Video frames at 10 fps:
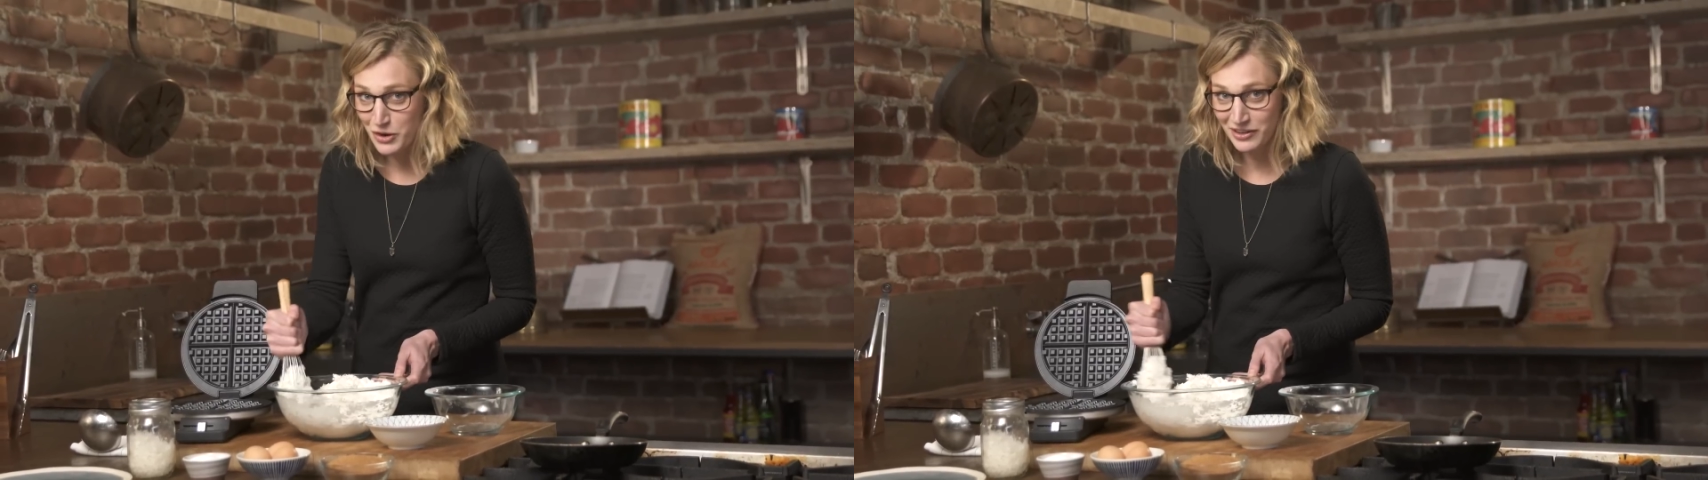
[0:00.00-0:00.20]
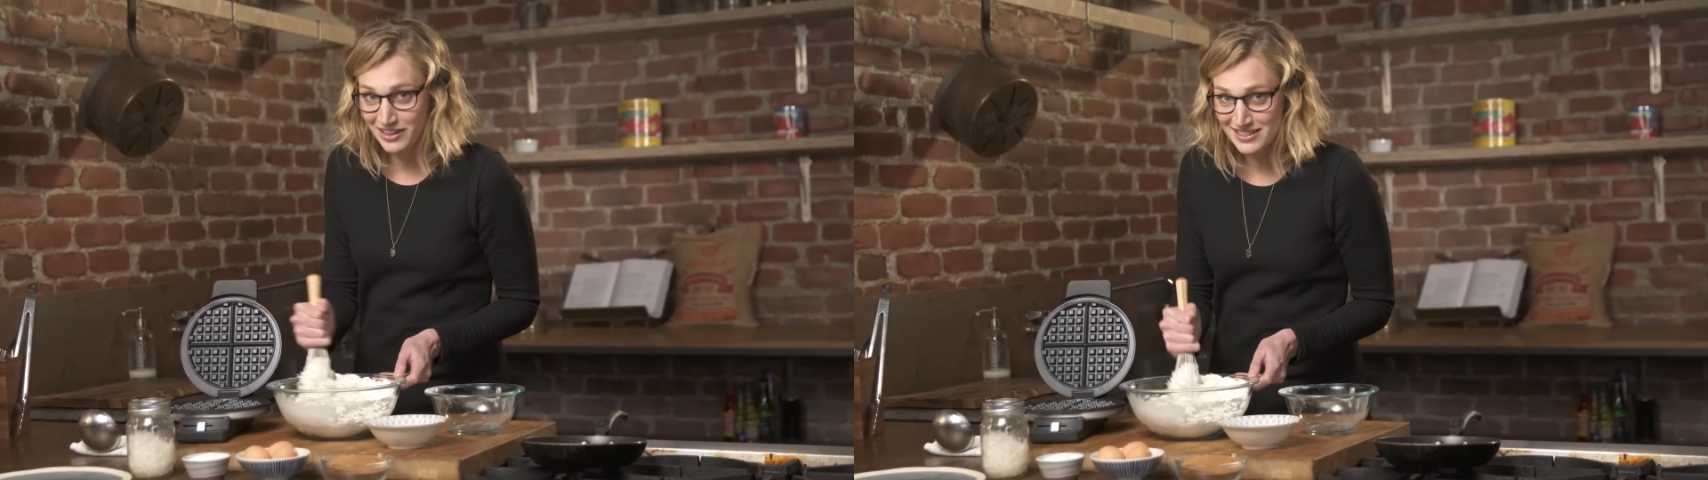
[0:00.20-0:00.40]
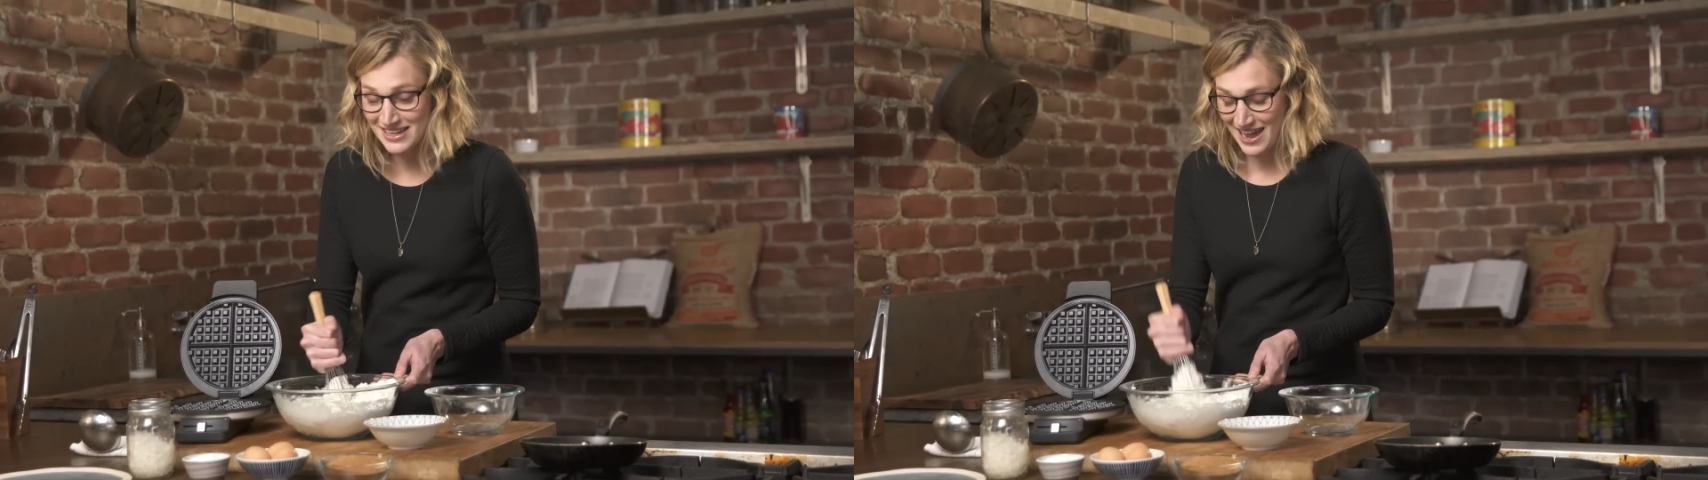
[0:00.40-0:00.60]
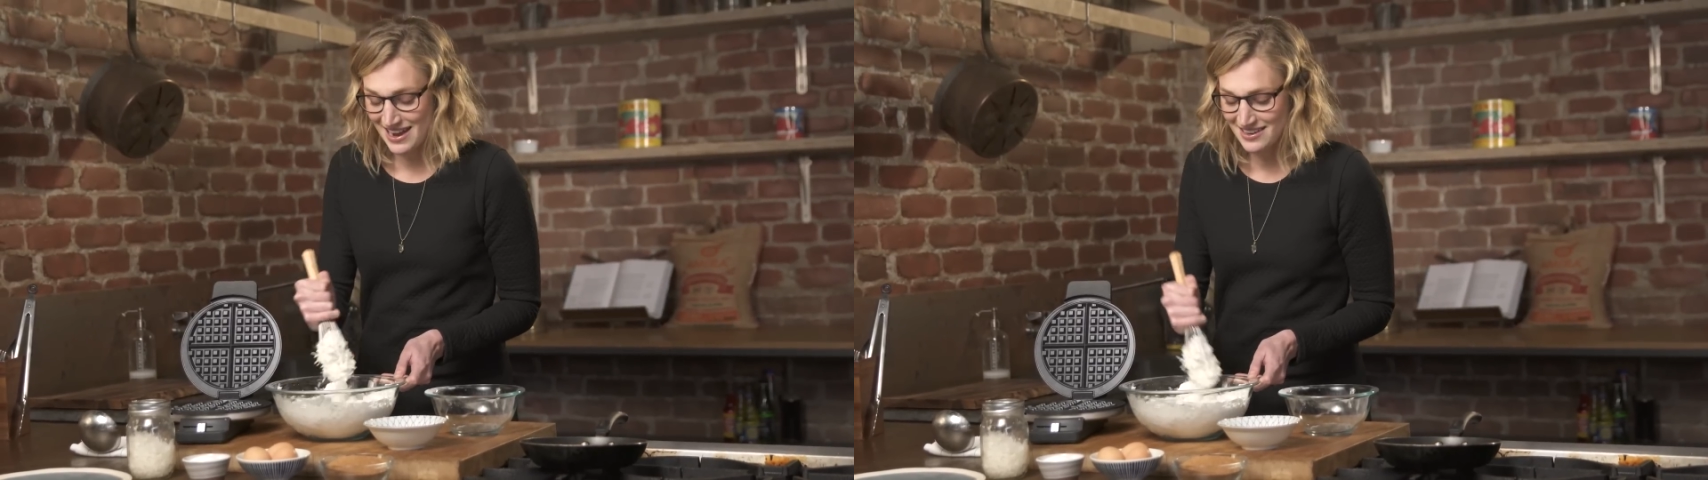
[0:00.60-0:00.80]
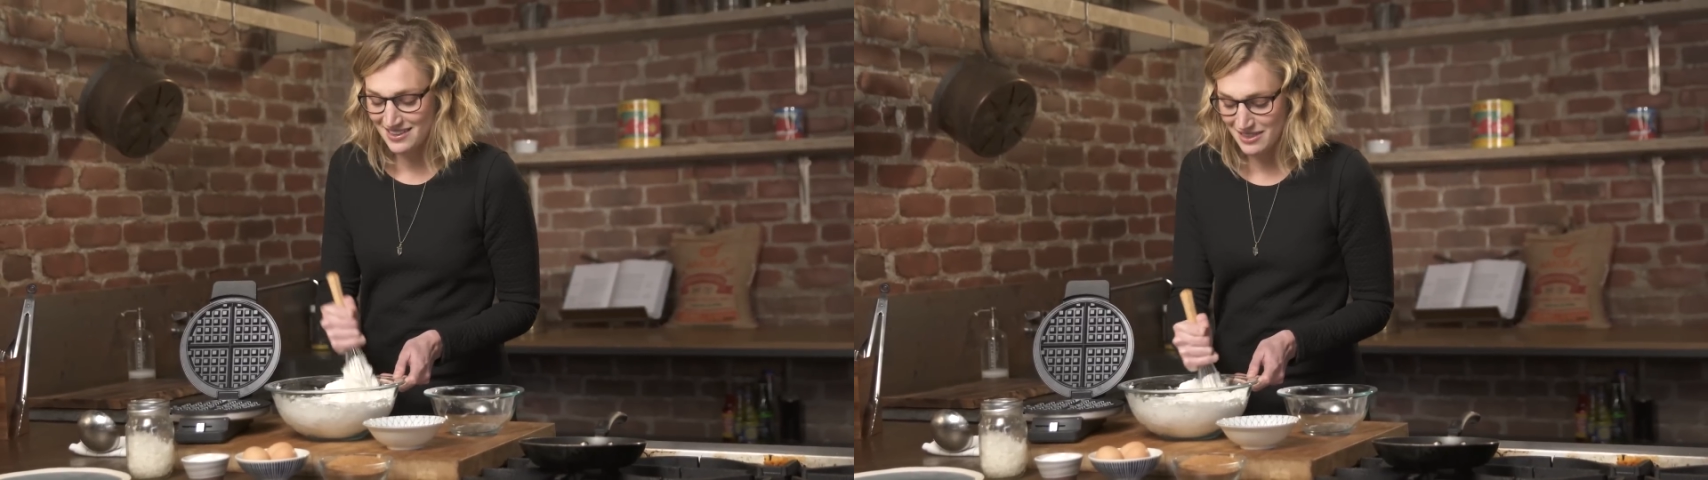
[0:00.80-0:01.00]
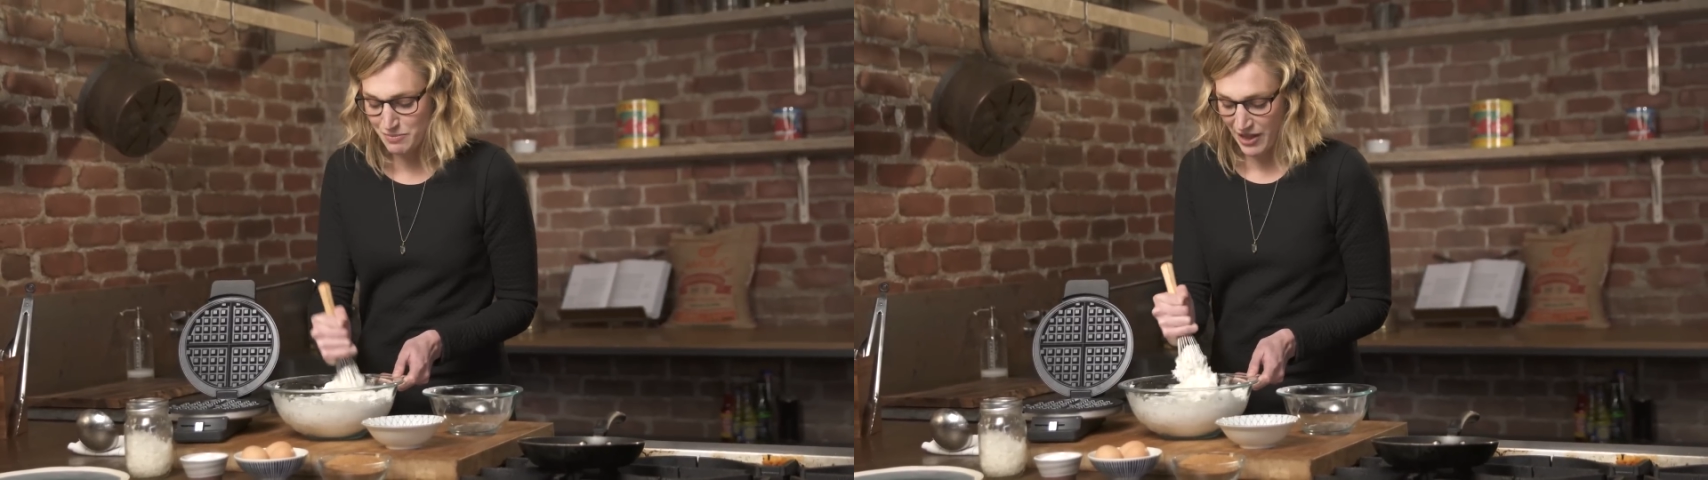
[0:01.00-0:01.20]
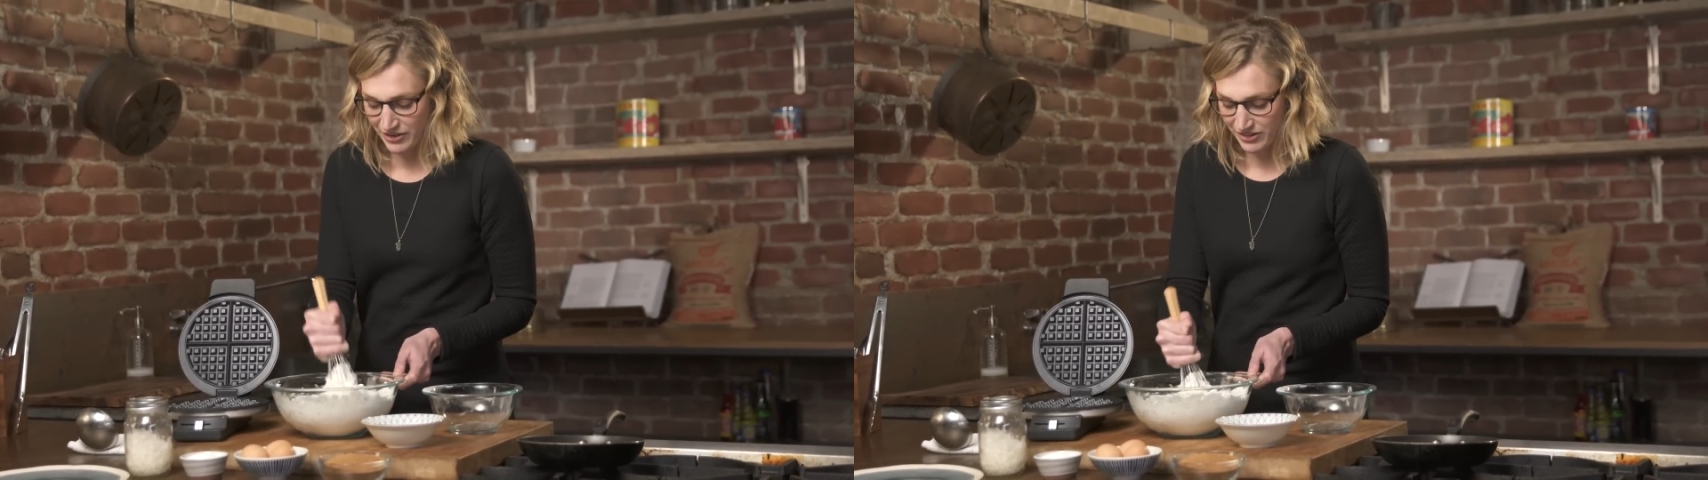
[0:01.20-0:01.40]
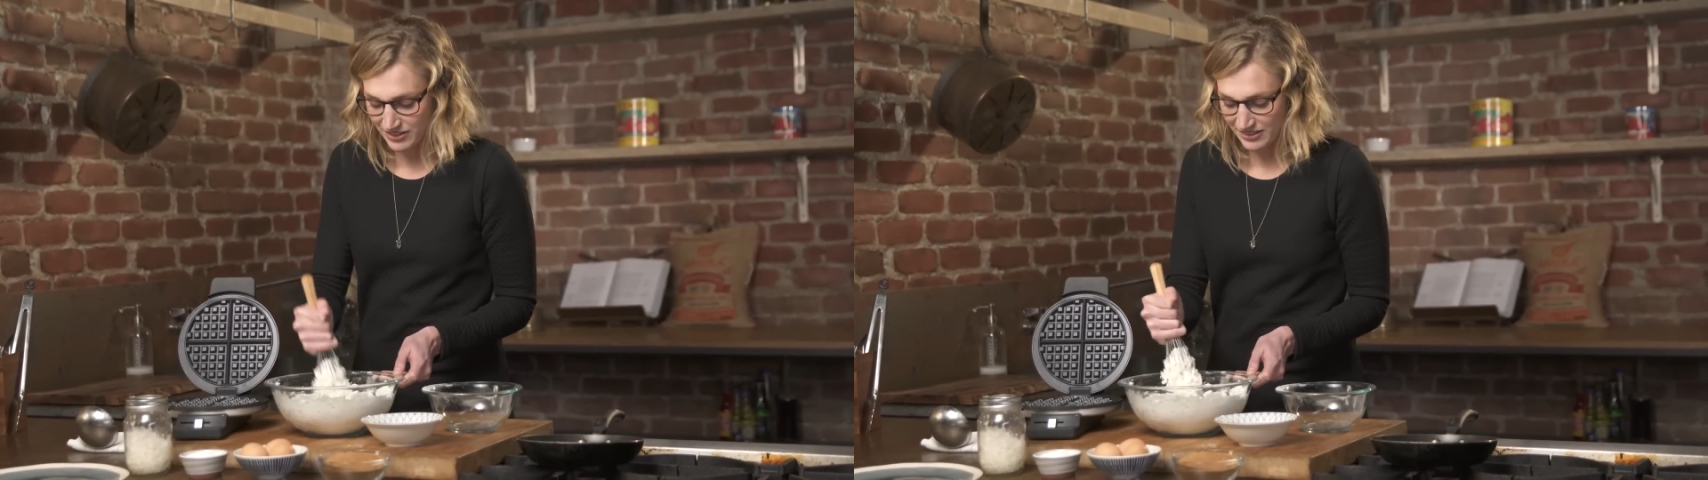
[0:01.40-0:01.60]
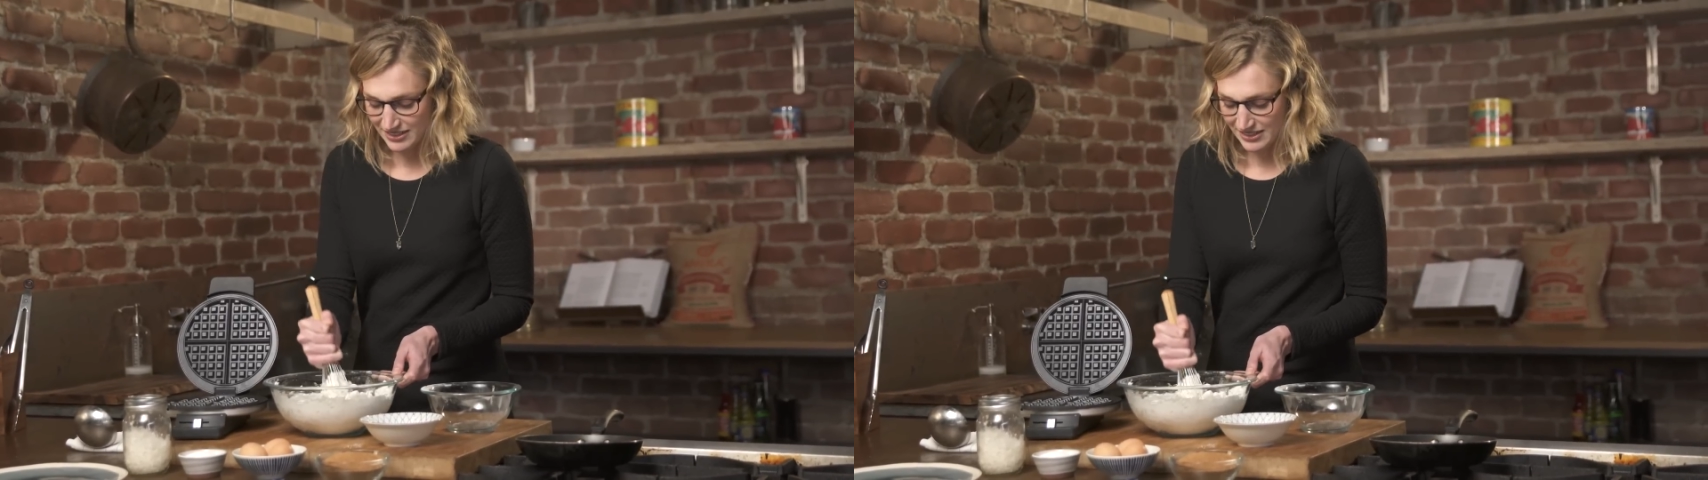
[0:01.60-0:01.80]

coconut to add, the better.